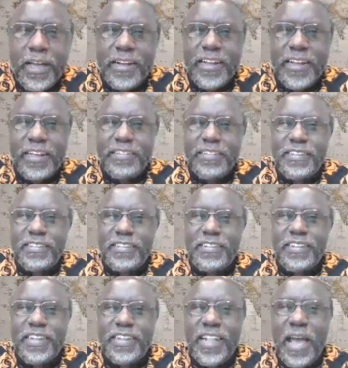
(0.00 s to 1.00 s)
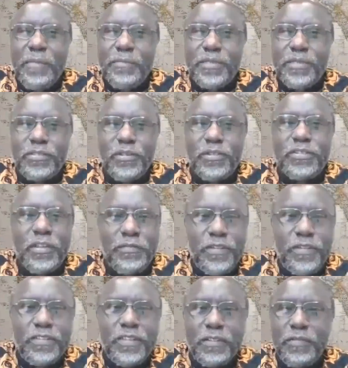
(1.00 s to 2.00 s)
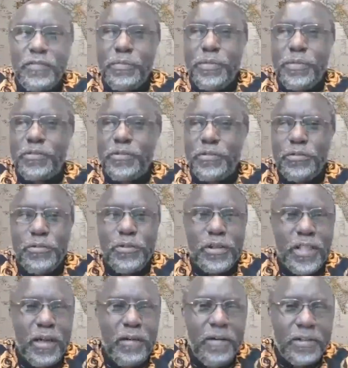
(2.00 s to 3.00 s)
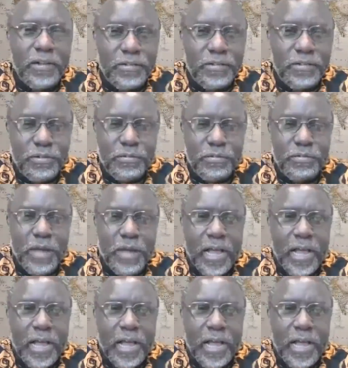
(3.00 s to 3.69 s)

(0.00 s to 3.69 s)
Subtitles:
and the time is not sufficient for me to do what I want to do.